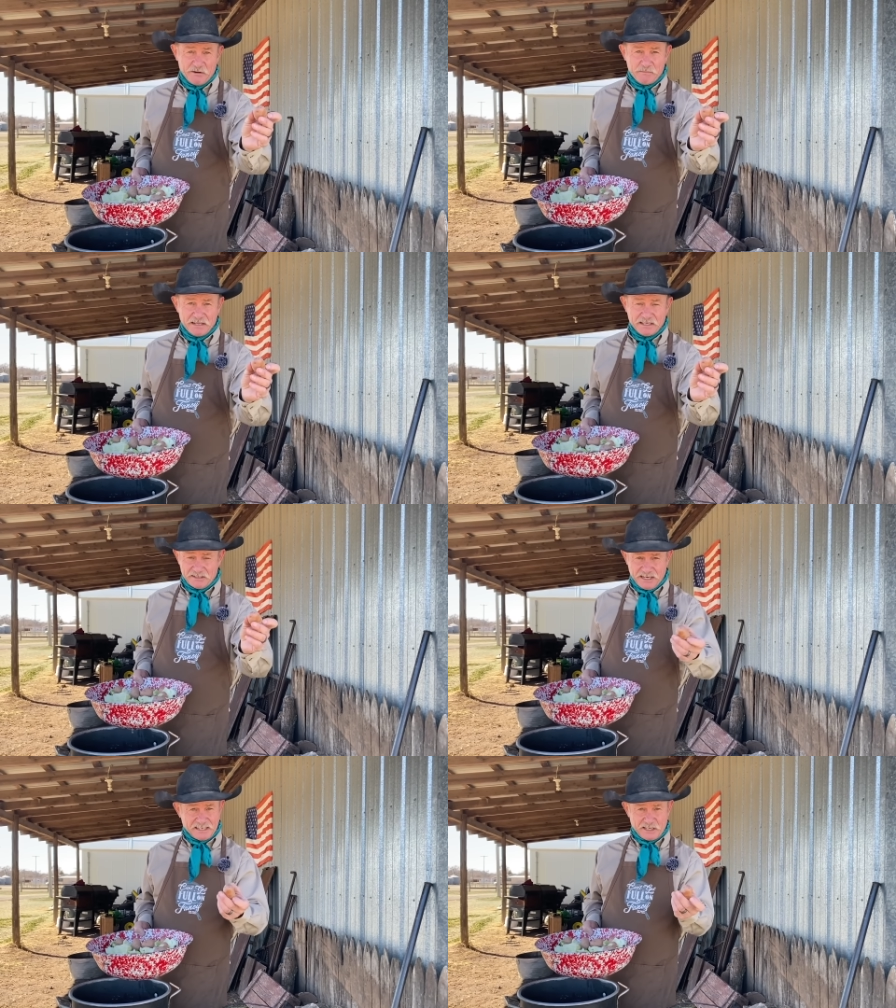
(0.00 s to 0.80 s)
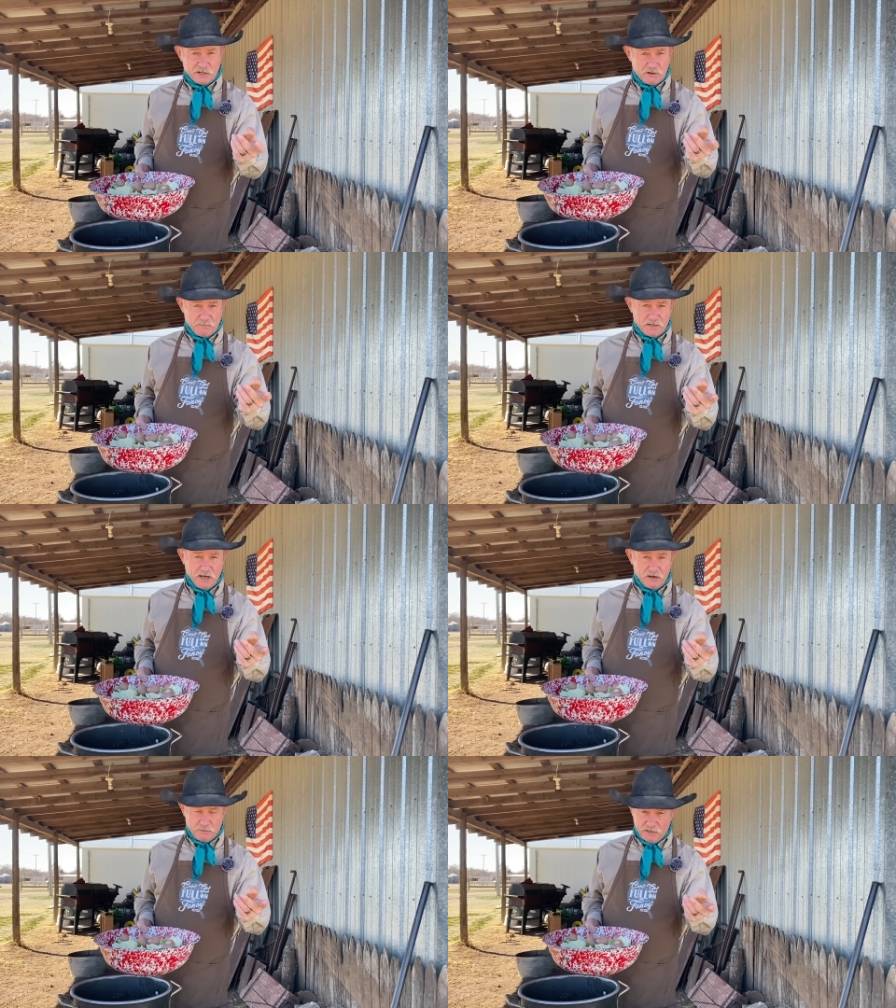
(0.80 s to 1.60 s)
them about that size. I don't even
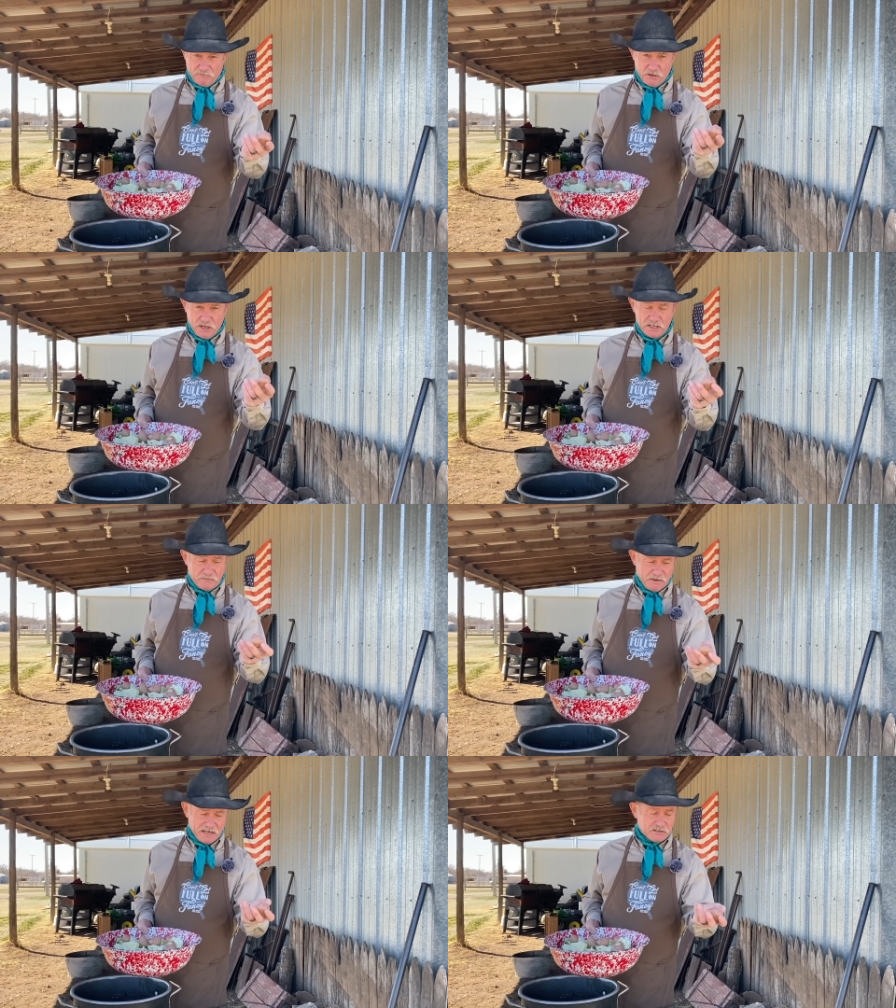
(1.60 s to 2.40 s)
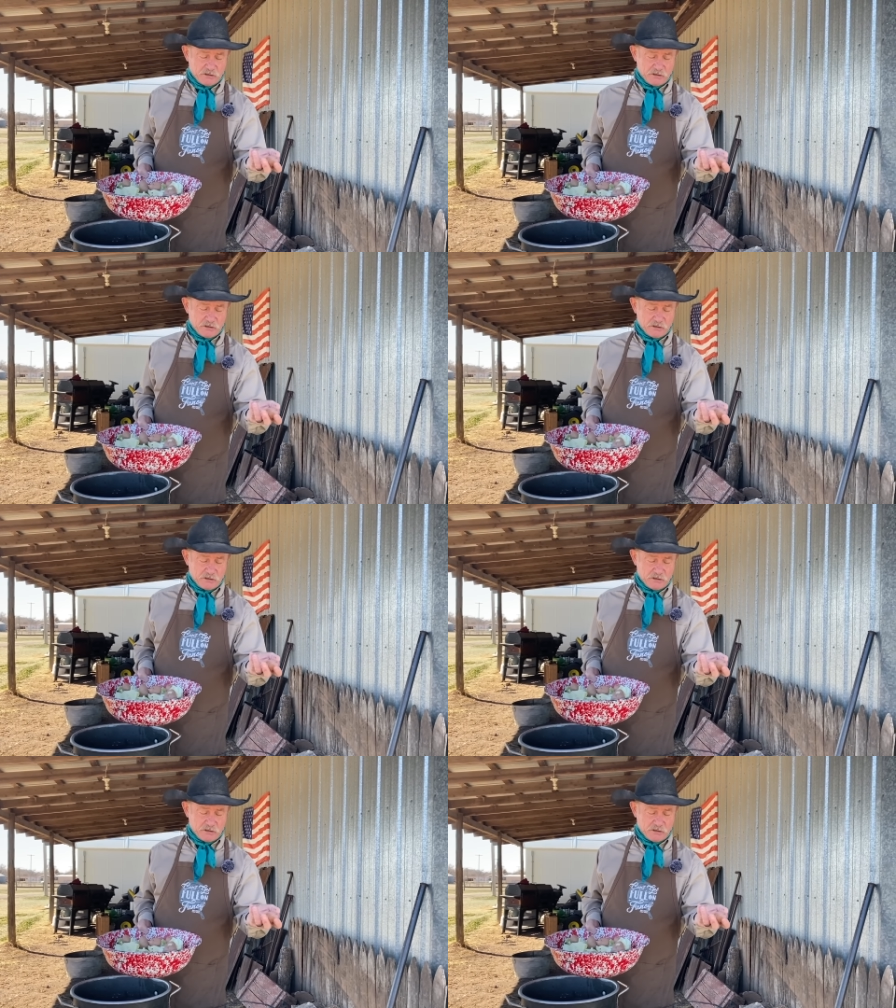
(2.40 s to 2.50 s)
cut them. Now, if you can get the big ones